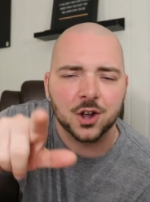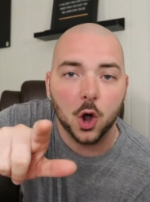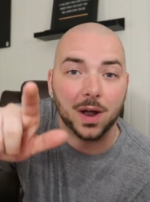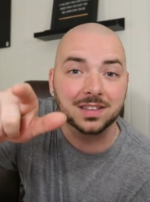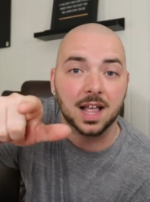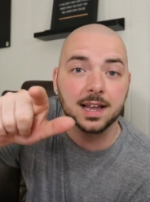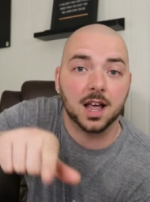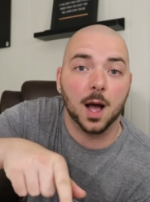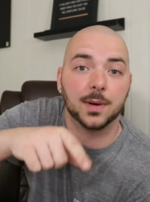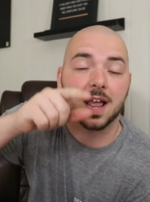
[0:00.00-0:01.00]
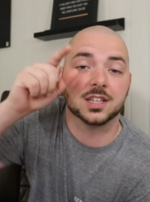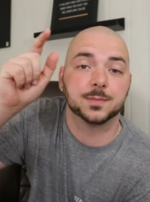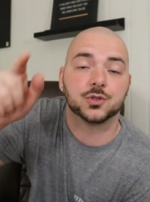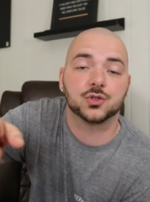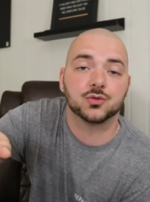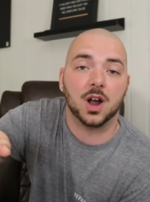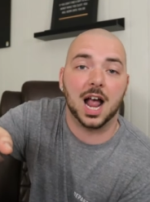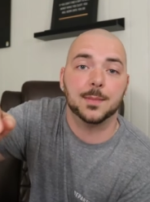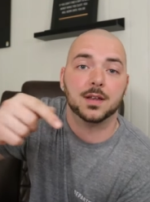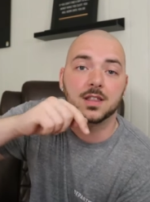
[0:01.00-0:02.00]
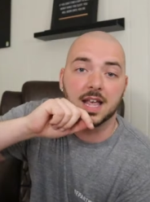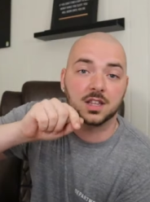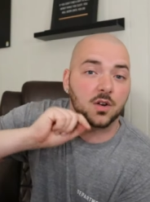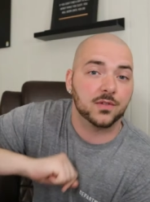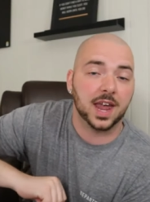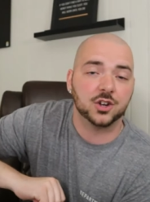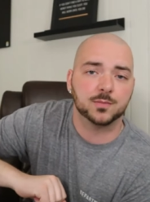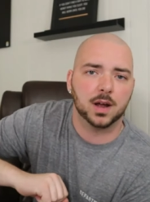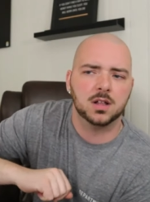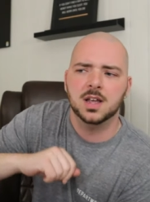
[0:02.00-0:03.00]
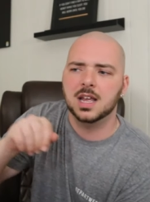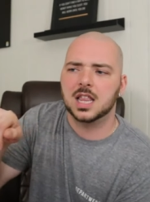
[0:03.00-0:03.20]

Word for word: go ahead, like, comment, and subscribe, hit the notification bell.